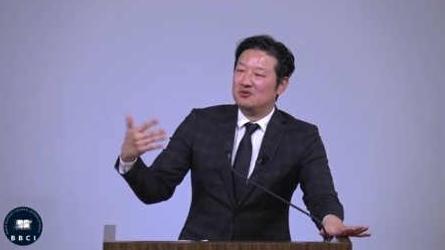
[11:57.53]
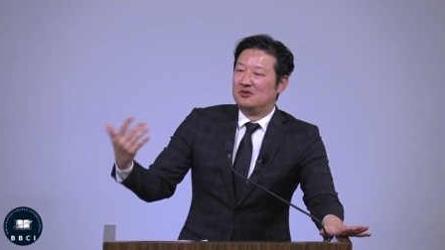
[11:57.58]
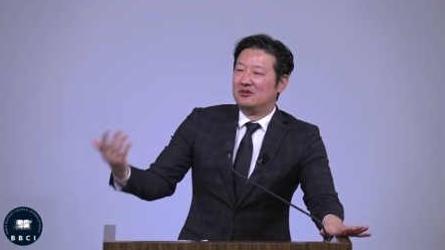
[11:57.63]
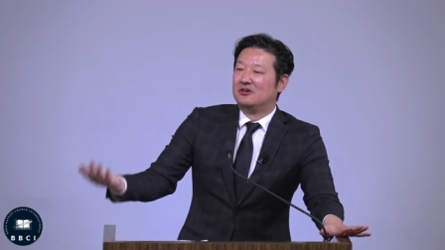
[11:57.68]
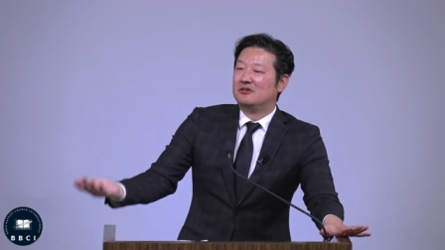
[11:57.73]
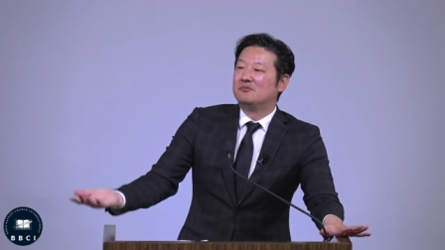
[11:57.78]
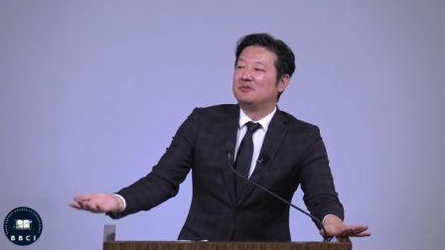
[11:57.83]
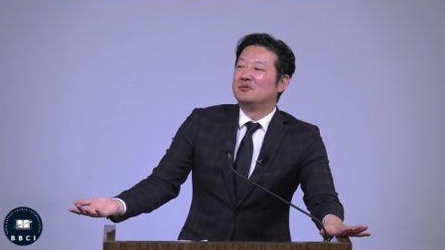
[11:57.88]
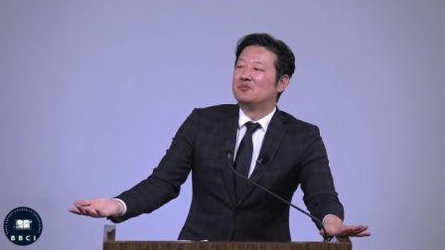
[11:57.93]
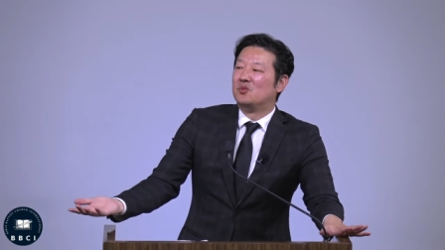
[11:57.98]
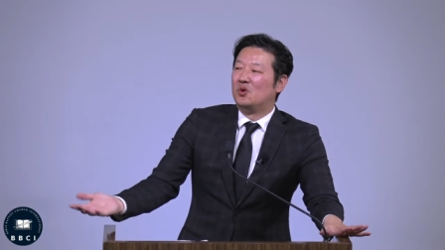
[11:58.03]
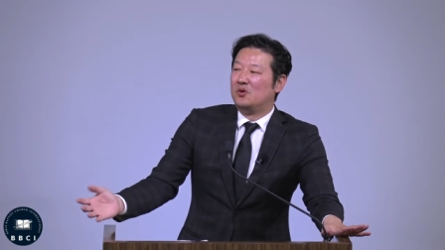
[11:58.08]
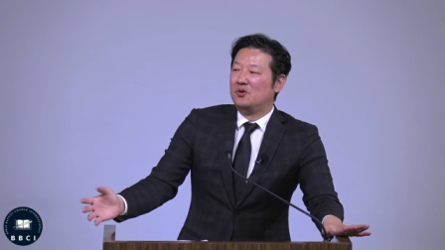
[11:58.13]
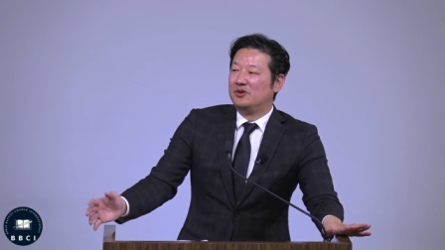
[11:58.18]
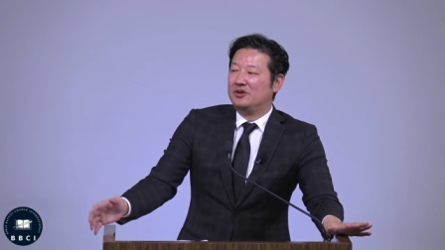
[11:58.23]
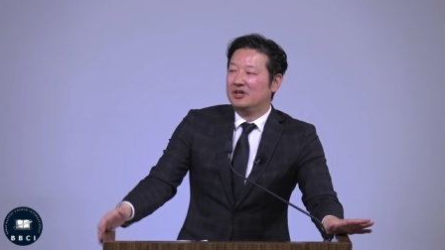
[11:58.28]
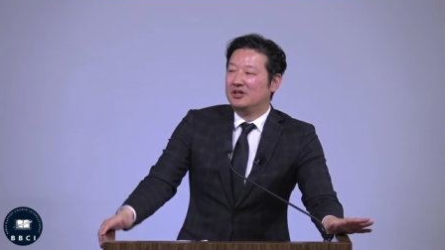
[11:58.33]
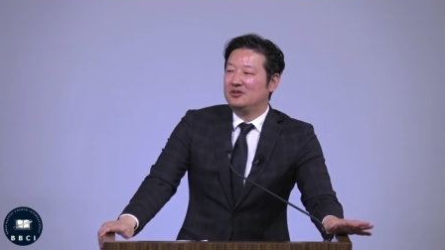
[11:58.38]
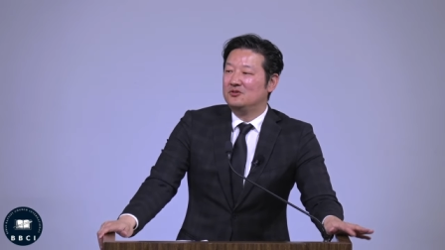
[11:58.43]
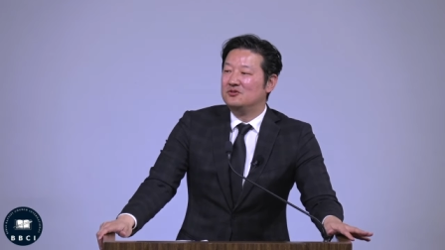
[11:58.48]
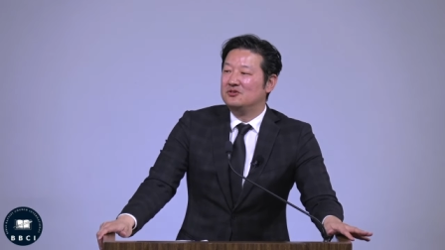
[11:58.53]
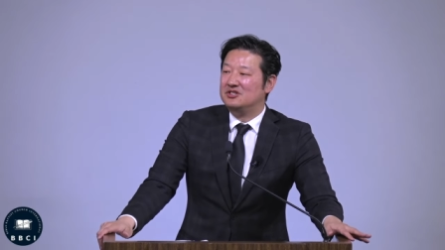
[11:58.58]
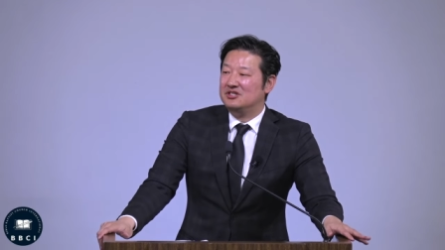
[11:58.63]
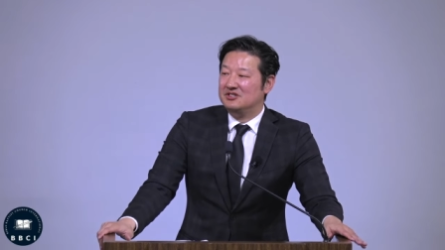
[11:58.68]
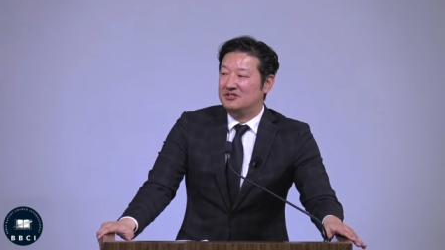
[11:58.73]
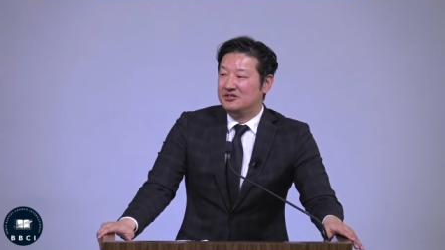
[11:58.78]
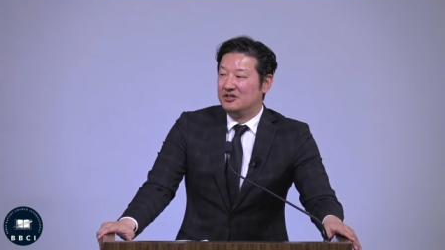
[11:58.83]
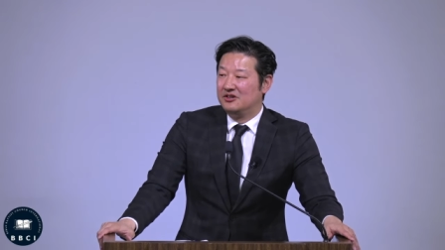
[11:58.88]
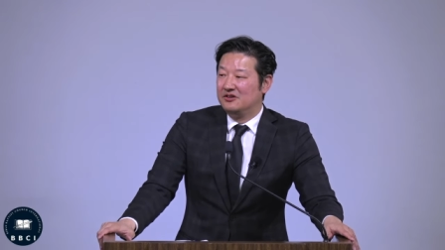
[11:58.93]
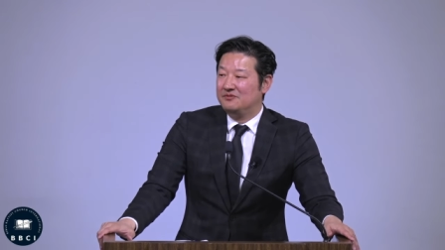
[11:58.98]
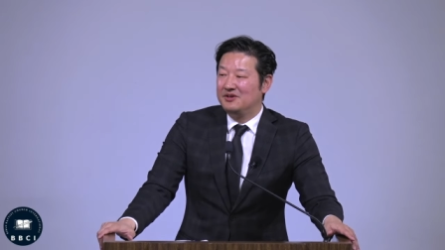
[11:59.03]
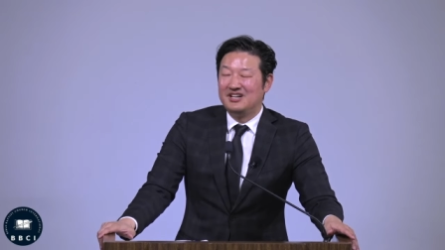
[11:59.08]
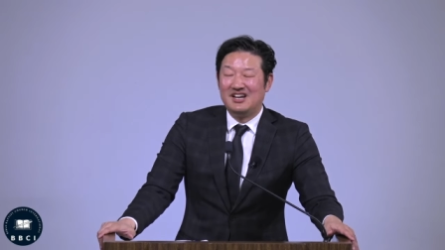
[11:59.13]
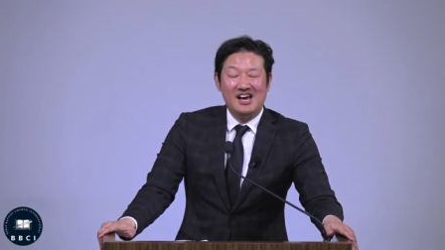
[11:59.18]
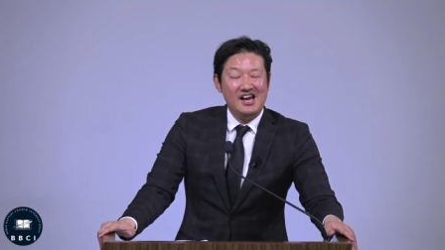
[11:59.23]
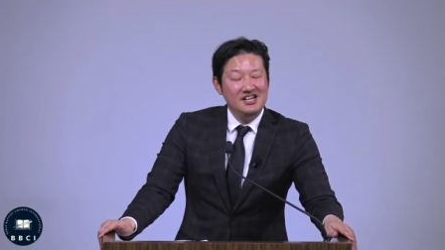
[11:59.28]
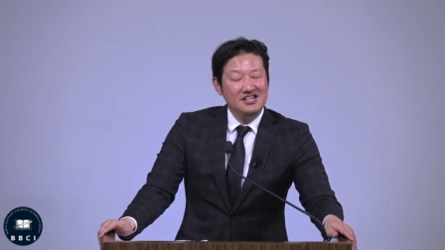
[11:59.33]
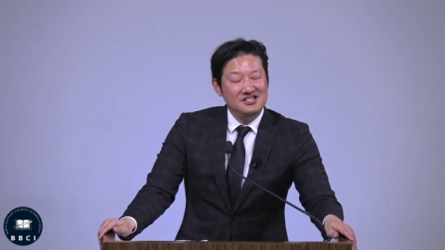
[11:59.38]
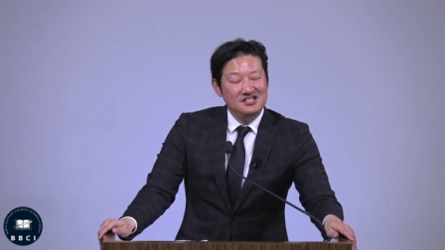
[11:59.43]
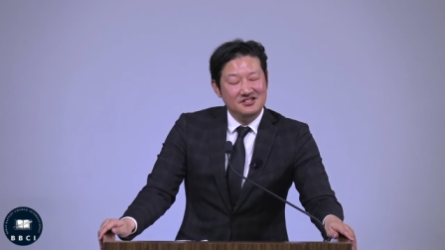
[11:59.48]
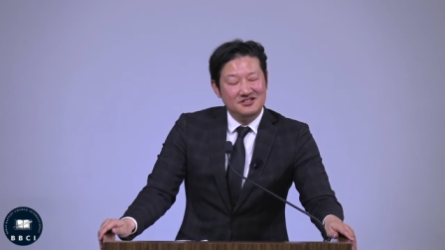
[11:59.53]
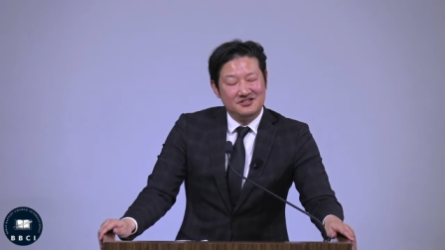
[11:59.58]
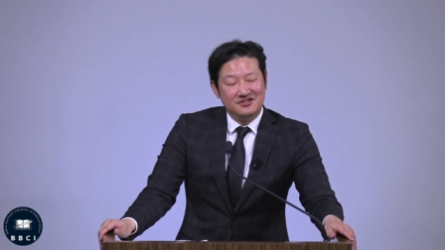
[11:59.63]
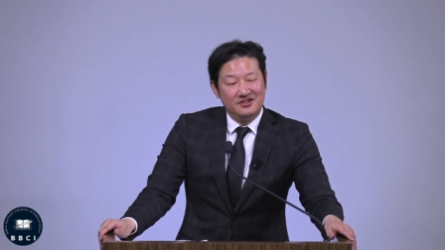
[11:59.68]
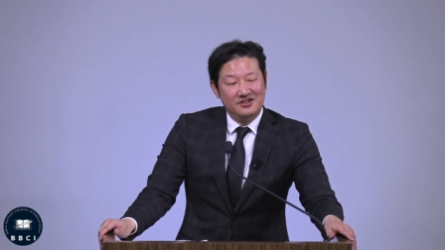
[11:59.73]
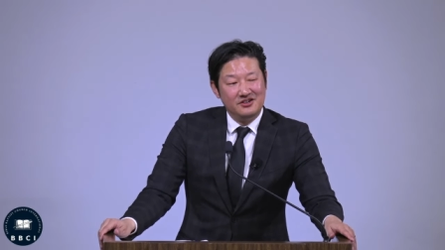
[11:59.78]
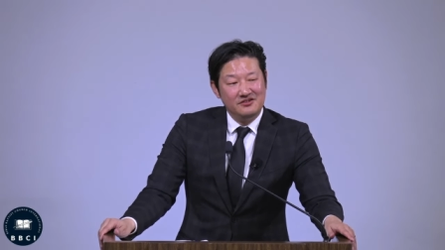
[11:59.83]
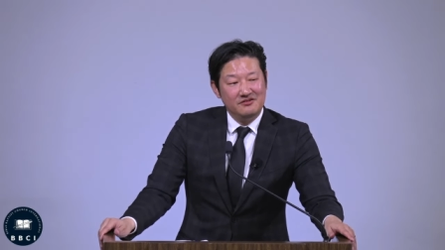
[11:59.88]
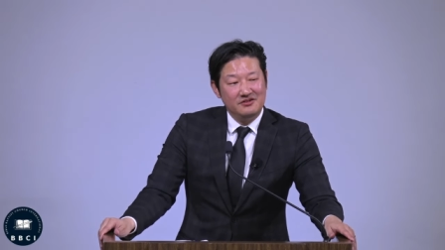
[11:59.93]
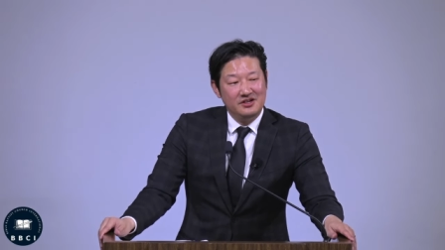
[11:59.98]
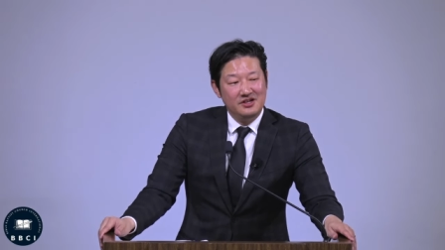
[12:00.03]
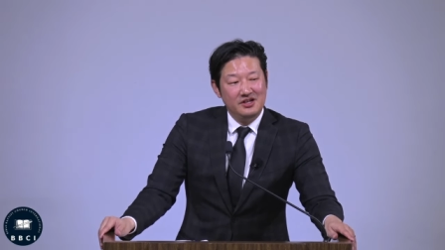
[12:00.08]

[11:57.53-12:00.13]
a little bit more than you deserve and I deserve.